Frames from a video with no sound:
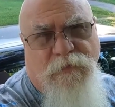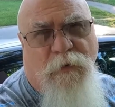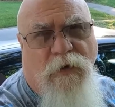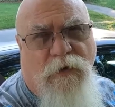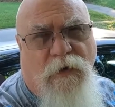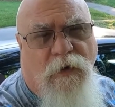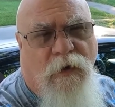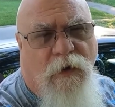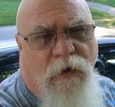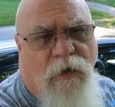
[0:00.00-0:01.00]
Spark
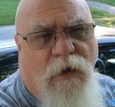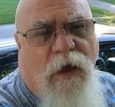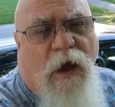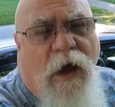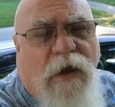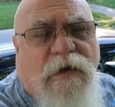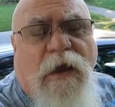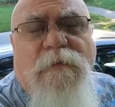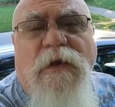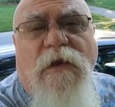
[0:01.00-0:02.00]
car. I
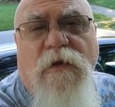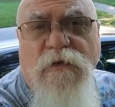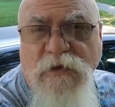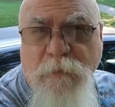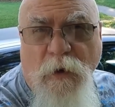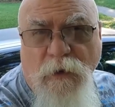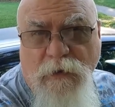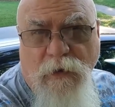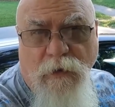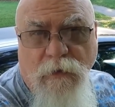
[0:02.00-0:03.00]
named it Little
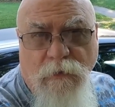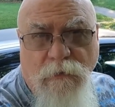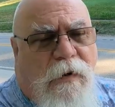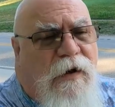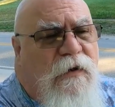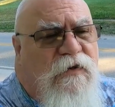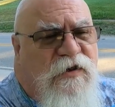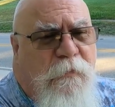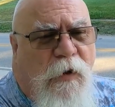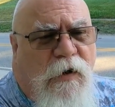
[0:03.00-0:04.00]
Sparky. My little
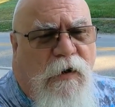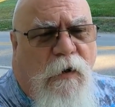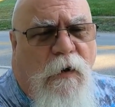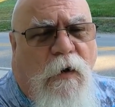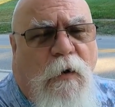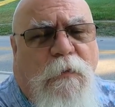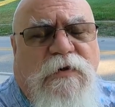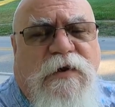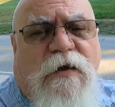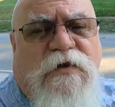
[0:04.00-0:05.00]
Spark car
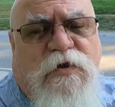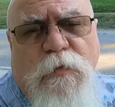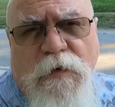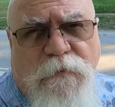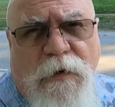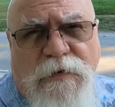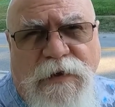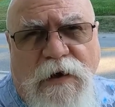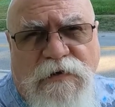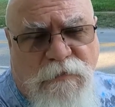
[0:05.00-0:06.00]
almost has
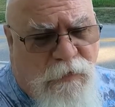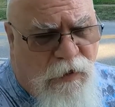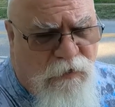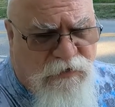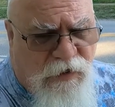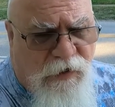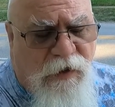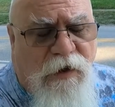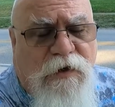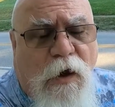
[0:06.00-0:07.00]
25,000 miles on it.
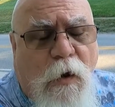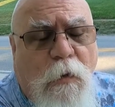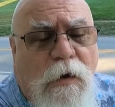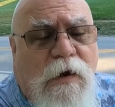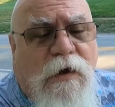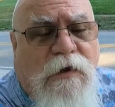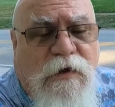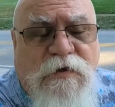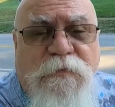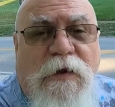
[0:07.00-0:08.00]
And no,
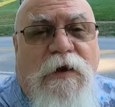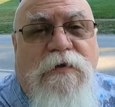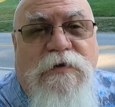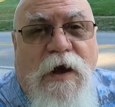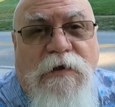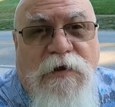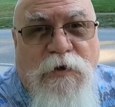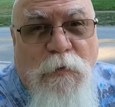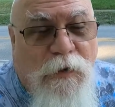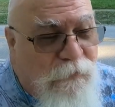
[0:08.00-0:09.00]
this video is not the
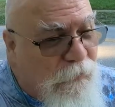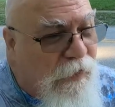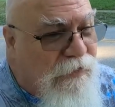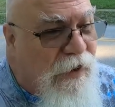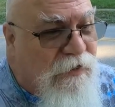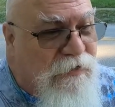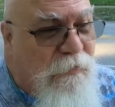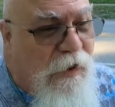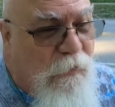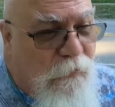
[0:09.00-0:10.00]
25,000
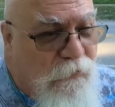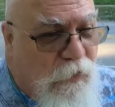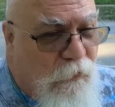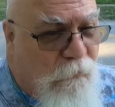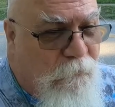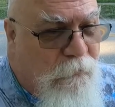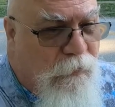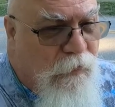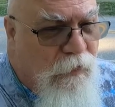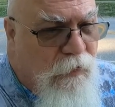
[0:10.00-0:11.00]
mile review.
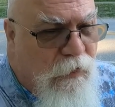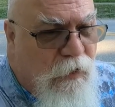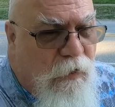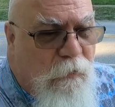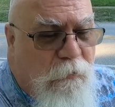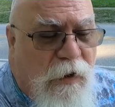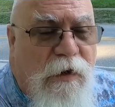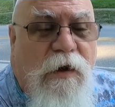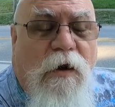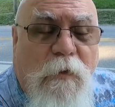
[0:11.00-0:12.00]
But
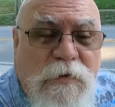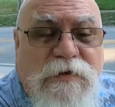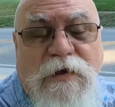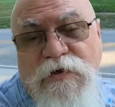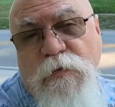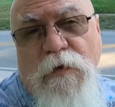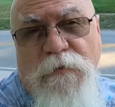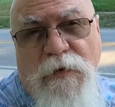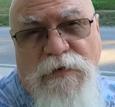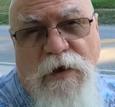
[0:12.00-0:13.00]
it almost has
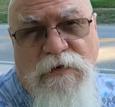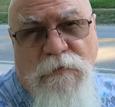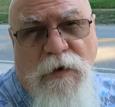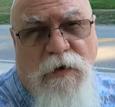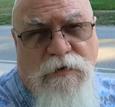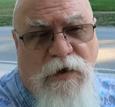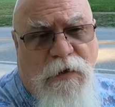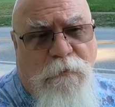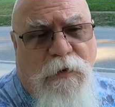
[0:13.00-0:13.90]
25,000 miles on it.